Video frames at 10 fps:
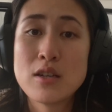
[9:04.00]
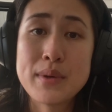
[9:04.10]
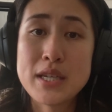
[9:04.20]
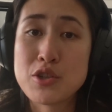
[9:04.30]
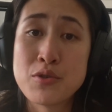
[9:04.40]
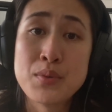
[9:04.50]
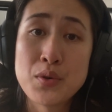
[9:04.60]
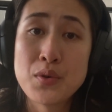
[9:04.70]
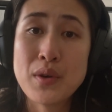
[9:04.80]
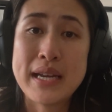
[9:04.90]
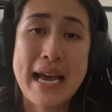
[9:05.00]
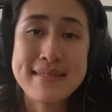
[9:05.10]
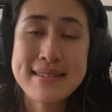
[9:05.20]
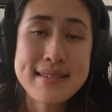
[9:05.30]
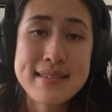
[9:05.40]
a little bit taboo and it
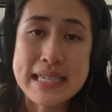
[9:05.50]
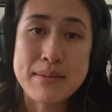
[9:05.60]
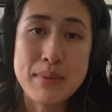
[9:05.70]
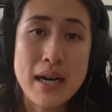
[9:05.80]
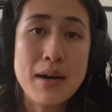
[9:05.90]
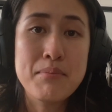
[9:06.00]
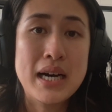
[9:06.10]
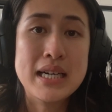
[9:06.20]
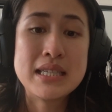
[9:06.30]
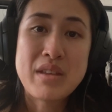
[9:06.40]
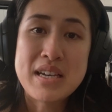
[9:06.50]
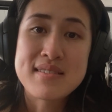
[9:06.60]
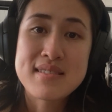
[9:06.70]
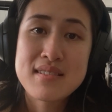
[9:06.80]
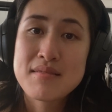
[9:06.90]
has a stigma, but
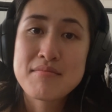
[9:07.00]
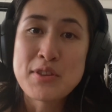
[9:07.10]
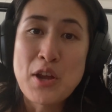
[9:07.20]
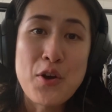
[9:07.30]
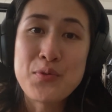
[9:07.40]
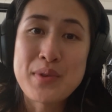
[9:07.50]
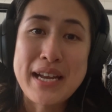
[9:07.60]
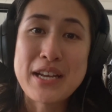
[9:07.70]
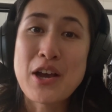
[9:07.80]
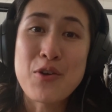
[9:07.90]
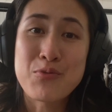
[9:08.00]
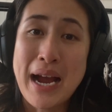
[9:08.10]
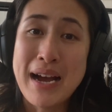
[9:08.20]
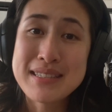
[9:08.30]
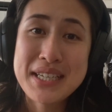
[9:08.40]
there's no getting
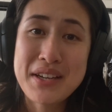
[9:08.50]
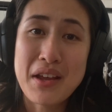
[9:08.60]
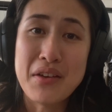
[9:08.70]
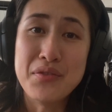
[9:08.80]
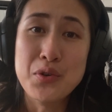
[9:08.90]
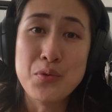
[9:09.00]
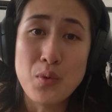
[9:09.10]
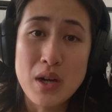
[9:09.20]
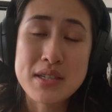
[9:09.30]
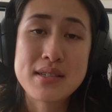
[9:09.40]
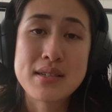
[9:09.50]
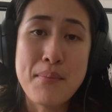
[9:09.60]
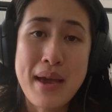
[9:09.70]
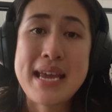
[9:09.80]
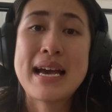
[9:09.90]
around it. If you want to
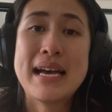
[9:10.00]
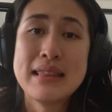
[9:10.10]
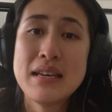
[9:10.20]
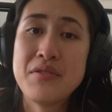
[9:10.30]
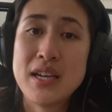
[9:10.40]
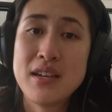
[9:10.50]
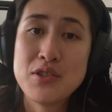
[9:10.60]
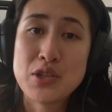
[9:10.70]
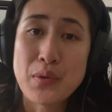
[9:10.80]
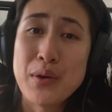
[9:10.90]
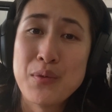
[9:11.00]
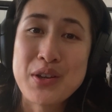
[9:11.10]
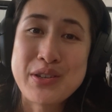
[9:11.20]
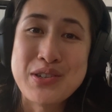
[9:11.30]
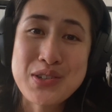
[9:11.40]
make a living doing
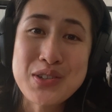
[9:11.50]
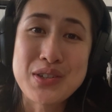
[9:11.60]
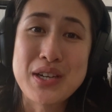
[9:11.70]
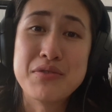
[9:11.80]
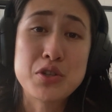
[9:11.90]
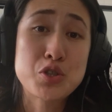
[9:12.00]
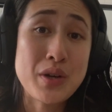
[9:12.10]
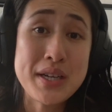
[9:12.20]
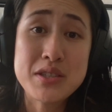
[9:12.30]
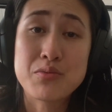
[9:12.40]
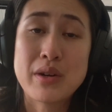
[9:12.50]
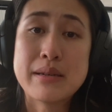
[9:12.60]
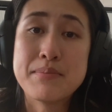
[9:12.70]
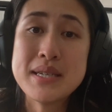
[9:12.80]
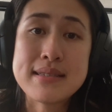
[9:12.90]
what you do, if you're trying to run
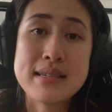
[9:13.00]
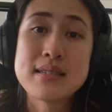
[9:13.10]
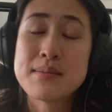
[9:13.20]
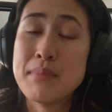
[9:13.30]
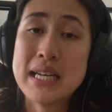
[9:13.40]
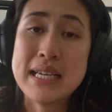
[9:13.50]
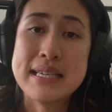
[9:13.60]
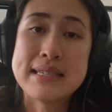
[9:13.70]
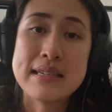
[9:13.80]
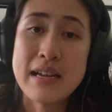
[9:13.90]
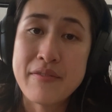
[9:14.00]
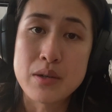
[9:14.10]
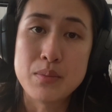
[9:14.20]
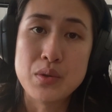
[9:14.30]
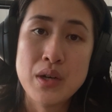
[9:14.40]
a business, money is
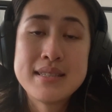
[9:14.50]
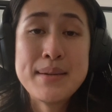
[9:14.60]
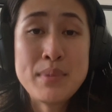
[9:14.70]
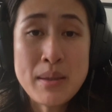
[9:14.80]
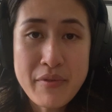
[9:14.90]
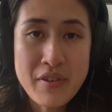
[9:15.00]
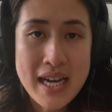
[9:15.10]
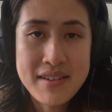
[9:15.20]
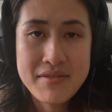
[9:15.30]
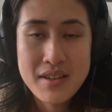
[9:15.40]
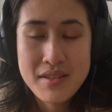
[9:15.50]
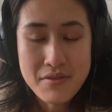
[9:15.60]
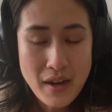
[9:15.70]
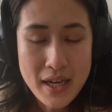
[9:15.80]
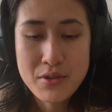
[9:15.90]
inevitable. Tip number 5, the
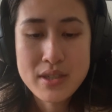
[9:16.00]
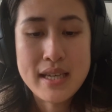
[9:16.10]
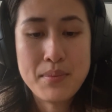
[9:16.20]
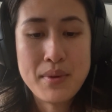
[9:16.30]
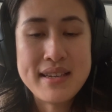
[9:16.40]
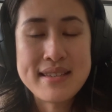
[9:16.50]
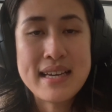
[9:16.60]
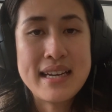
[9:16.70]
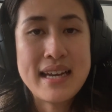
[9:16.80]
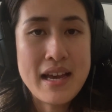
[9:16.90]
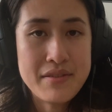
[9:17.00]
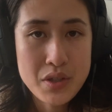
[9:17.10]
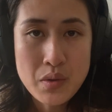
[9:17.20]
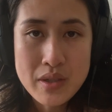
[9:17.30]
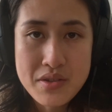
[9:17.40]
final tip, is that
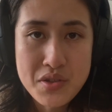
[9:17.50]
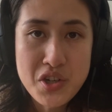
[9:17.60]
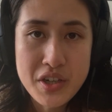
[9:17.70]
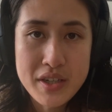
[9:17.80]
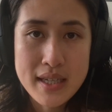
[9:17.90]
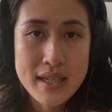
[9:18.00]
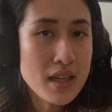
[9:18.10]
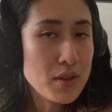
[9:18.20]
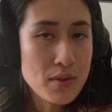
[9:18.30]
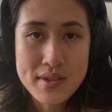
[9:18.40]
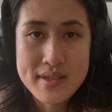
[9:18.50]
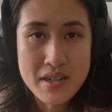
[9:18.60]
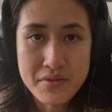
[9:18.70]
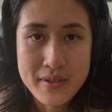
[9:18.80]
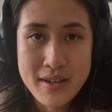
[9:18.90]
everyone's journey looks
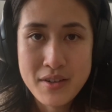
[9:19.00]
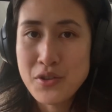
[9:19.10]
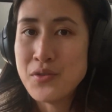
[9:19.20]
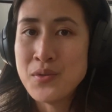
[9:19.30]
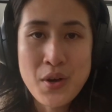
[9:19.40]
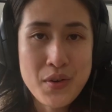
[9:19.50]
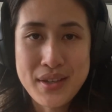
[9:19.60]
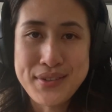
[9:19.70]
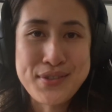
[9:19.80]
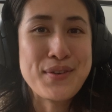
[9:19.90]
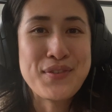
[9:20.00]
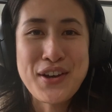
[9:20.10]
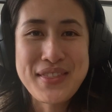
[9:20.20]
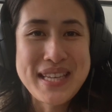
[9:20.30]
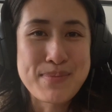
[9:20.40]
different. You know this, you've
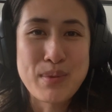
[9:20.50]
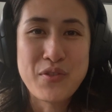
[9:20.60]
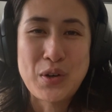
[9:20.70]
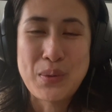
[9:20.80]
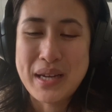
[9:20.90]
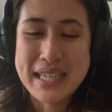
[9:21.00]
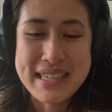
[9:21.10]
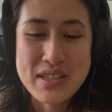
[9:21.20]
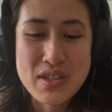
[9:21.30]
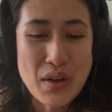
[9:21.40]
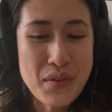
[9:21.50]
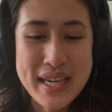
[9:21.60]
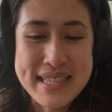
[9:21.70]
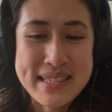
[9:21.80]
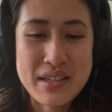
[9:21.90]
heard this before, but it's so
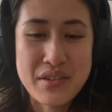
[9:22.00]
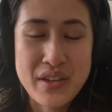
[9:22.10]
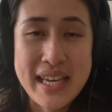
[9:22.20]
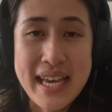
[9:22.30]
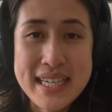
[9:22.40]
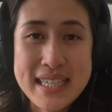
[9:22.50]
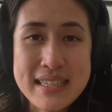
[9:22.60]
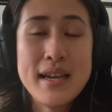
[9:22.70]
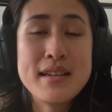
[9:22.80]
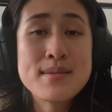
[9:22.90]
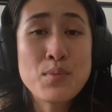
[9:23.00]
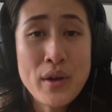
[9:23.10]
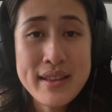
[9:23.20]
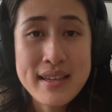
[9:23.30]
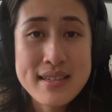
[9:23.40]
easy to forget it. It is
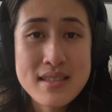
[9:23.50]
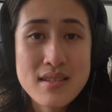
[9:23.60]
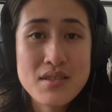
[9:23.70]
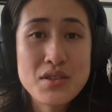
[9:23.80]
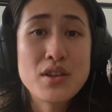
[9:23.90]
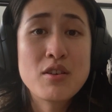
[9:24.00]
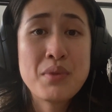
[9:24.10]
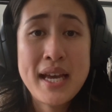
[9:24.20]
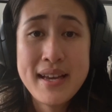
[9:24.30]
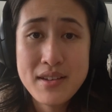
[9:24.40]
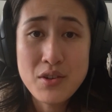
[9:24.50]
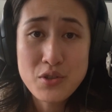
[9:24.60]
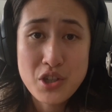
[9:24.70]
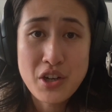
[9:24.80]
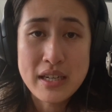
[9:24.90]
pointless to compare your
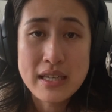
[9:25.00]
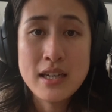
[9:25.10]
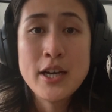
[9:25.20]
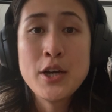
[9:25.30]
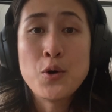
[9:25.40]
journey